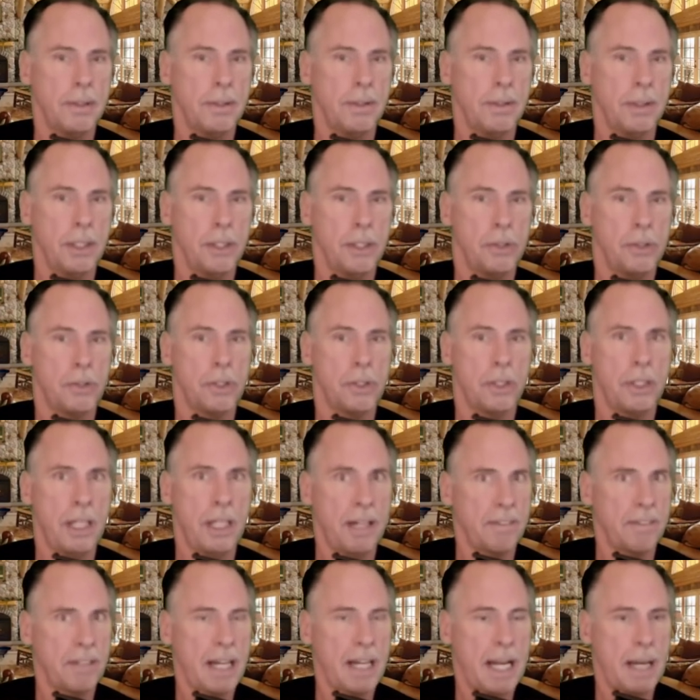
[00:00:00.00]
This should
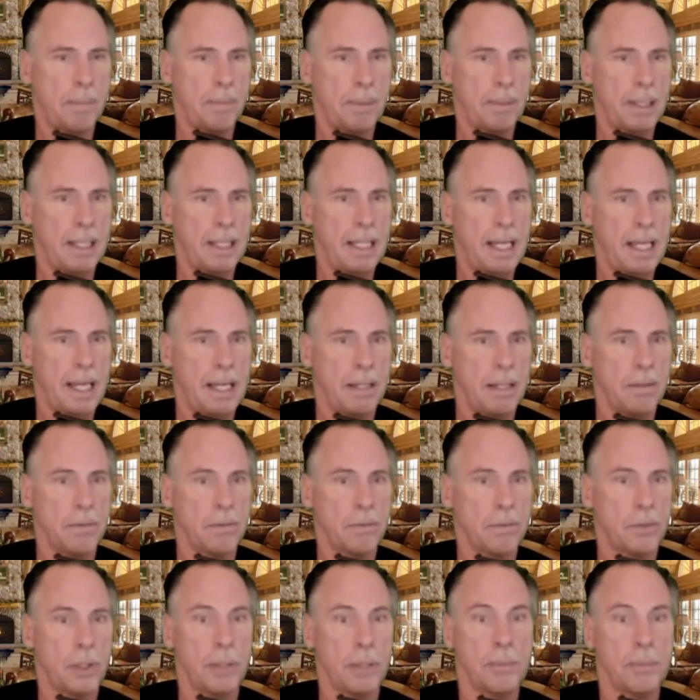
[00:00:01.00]
never happen again."
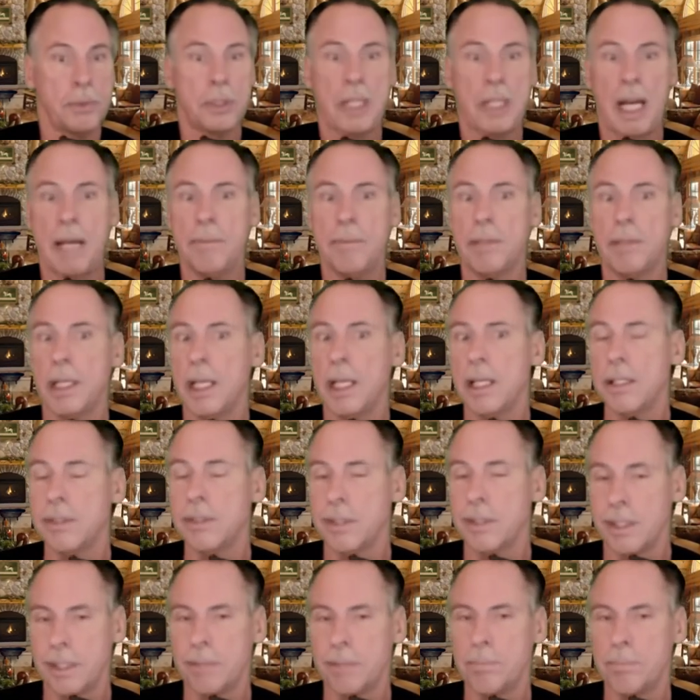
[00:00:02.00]
Trump's timing
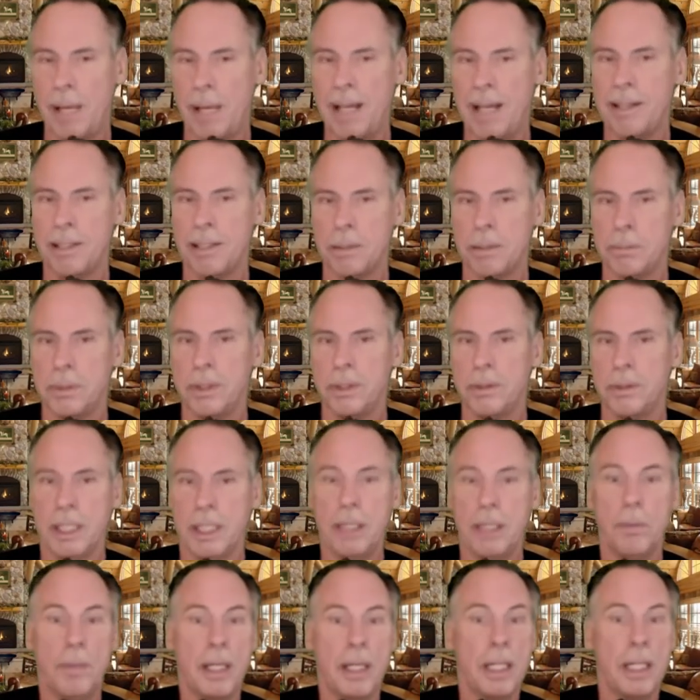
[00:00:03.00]
is impeccable.
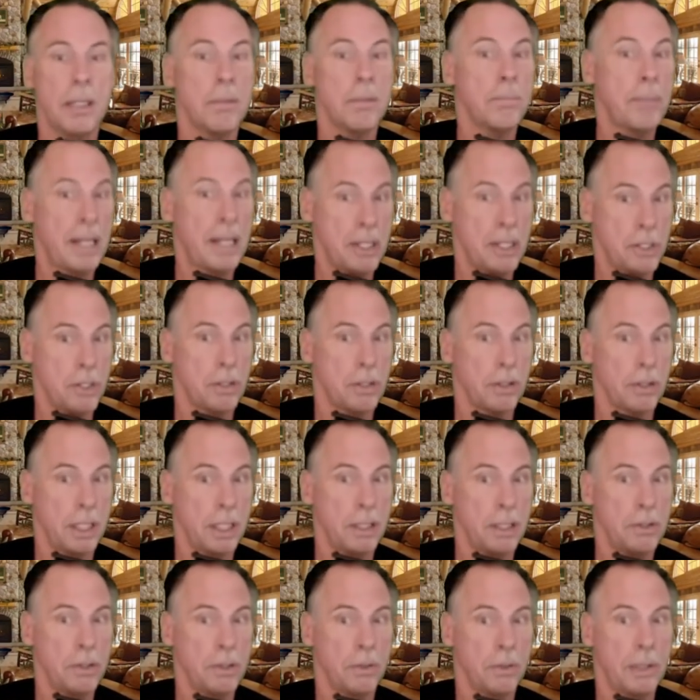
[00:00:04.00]
He waited patiently
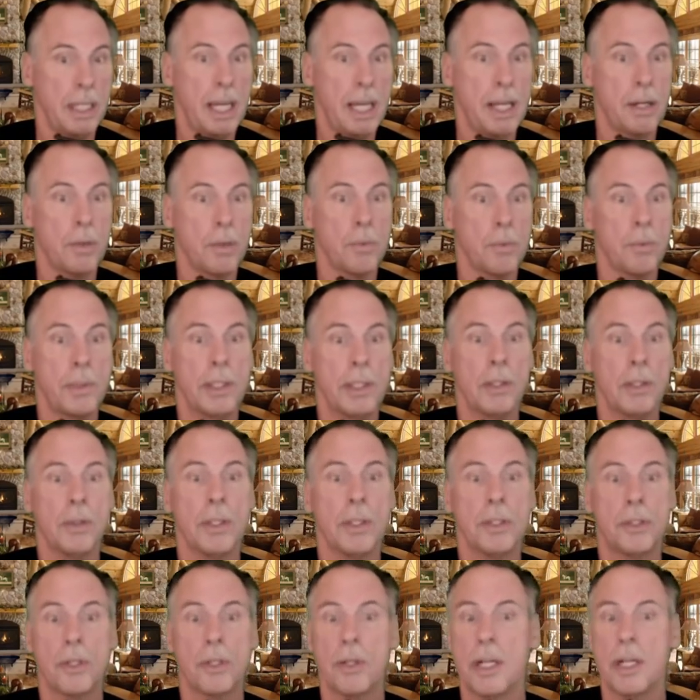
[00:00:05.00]
until he had a real
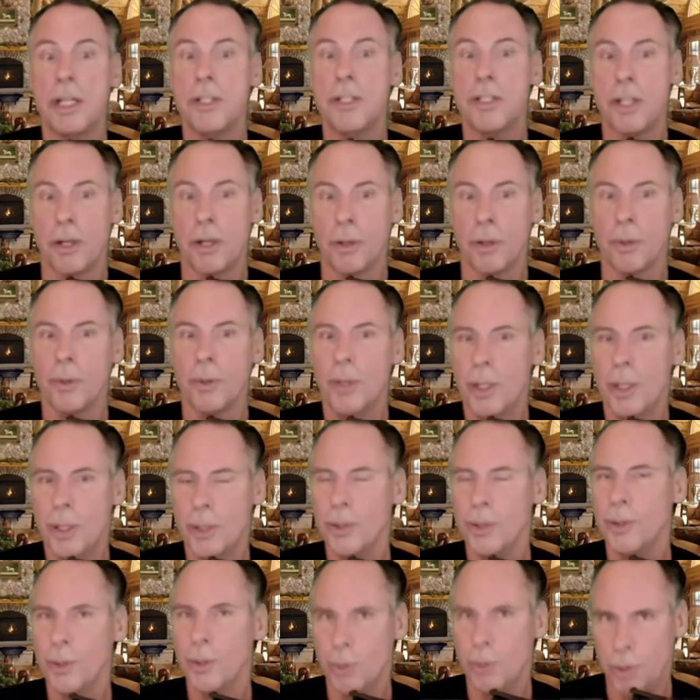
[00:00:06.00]
attorney general
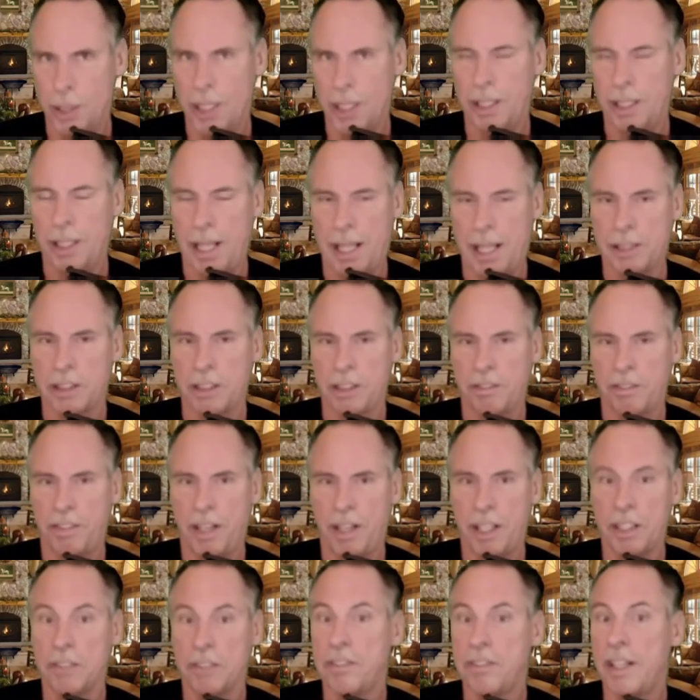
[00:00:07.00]
to
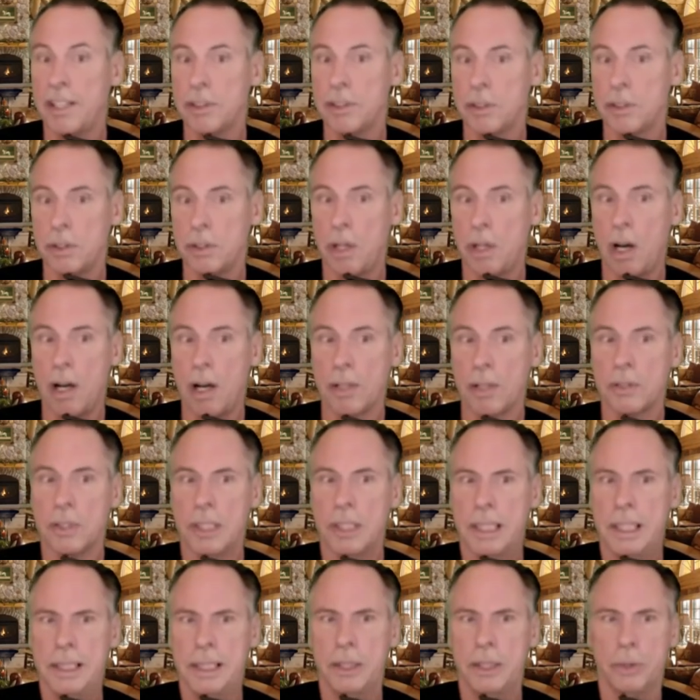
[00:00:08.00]
declassify the FISA docs.
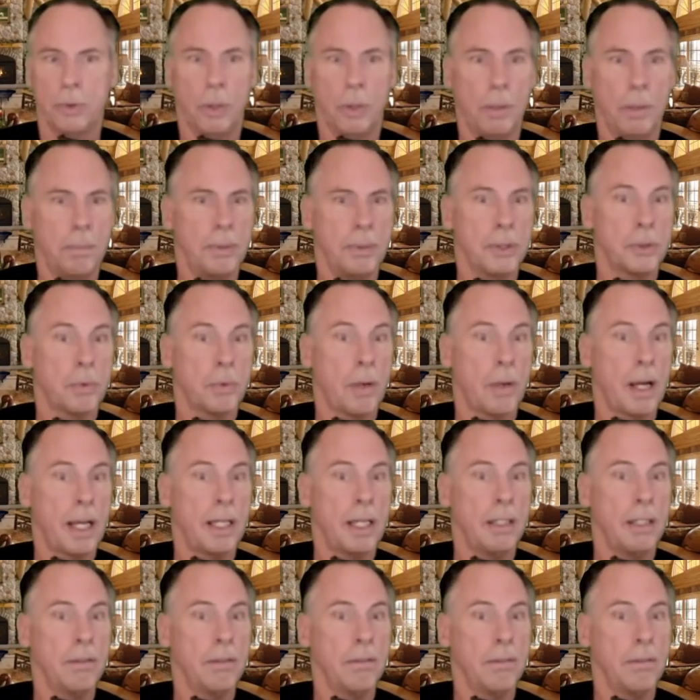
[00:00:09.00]
Trump is
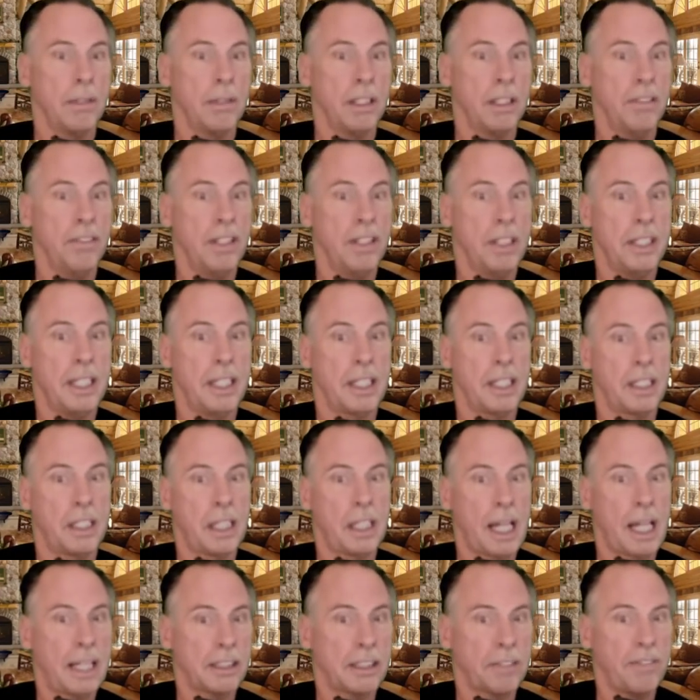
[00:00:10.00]
right. If he
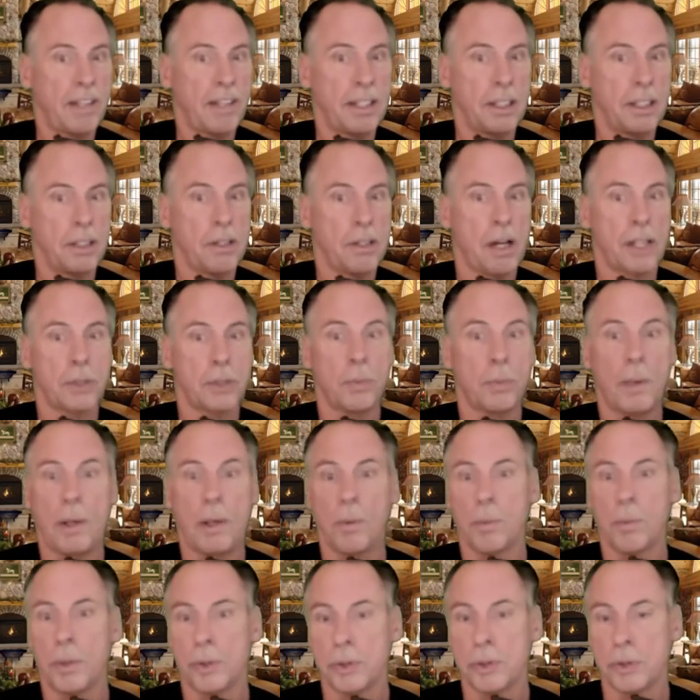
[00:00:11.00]
declassified the docs
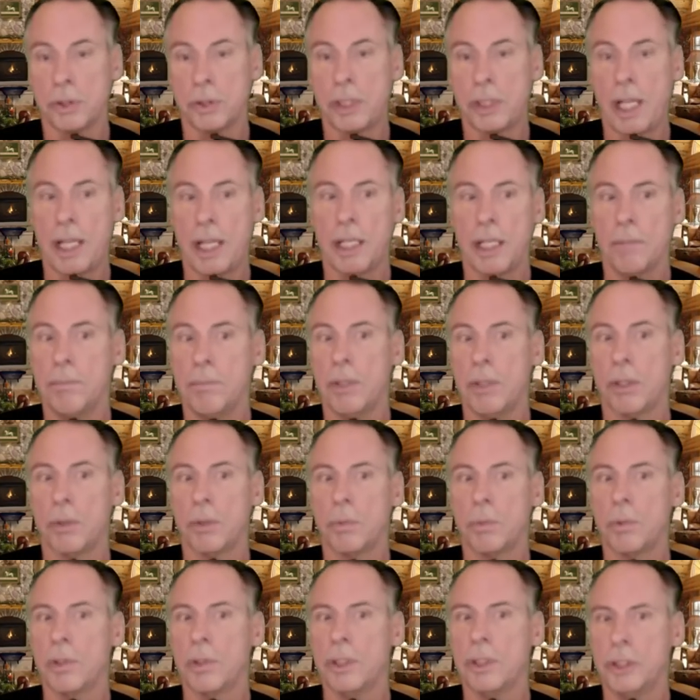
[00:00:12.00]
while Rosenstein and Mueller
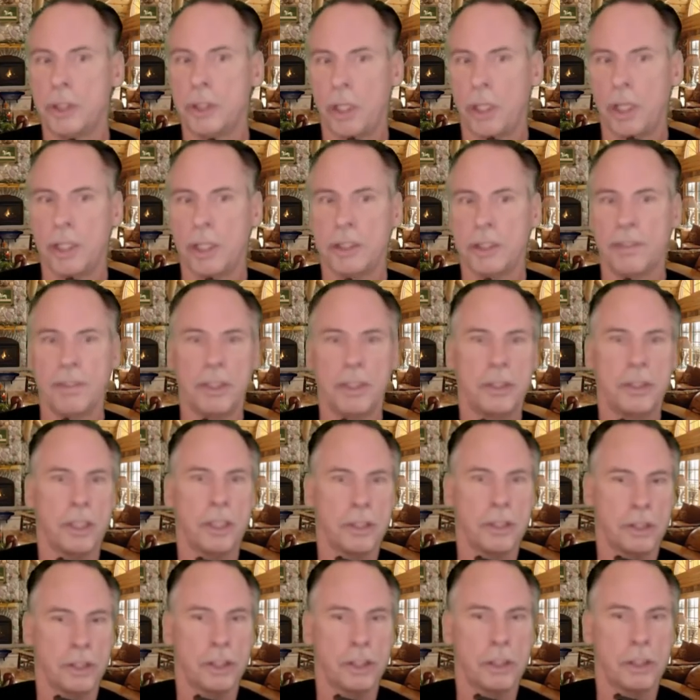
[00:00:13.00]
were in charge of the
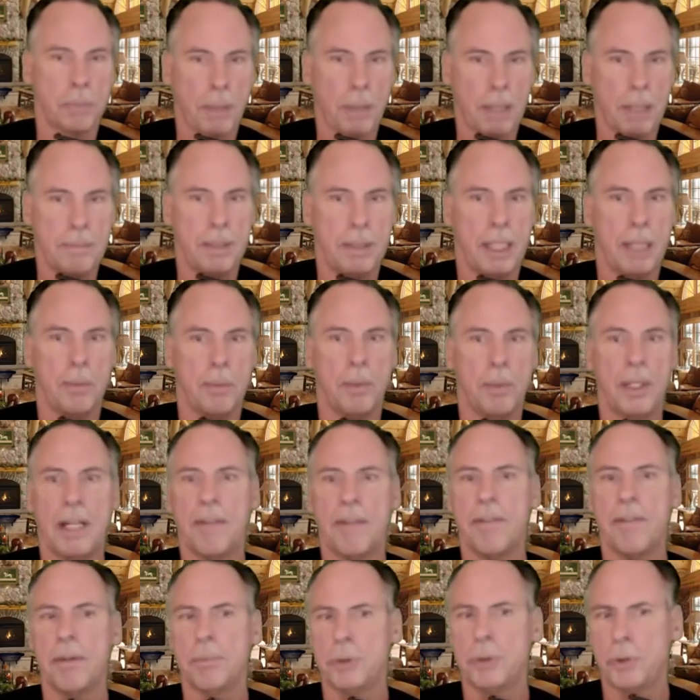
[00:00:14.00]
Justice Department, they would
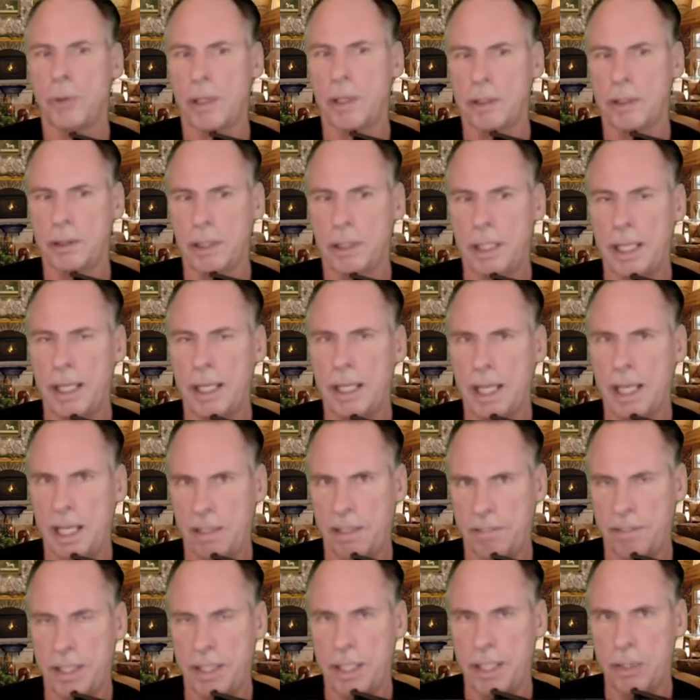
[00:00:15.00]
have obstructed at
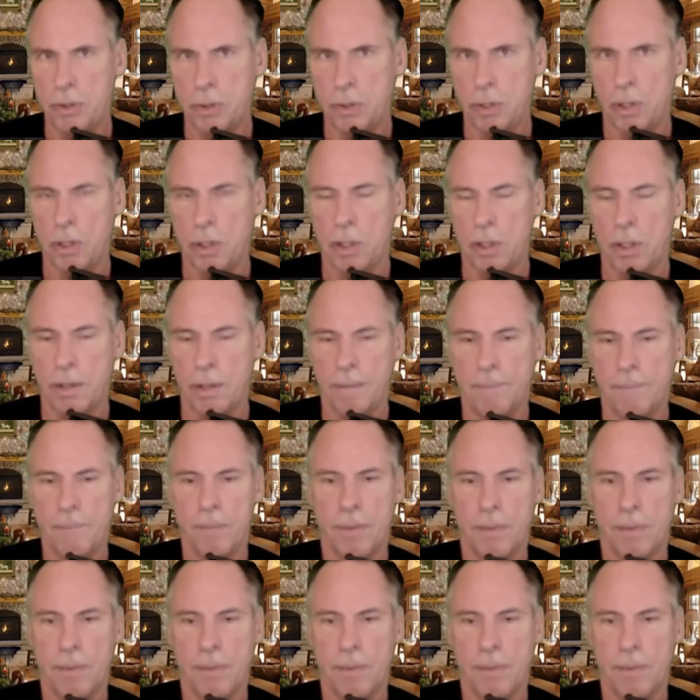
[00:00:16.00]
every turn.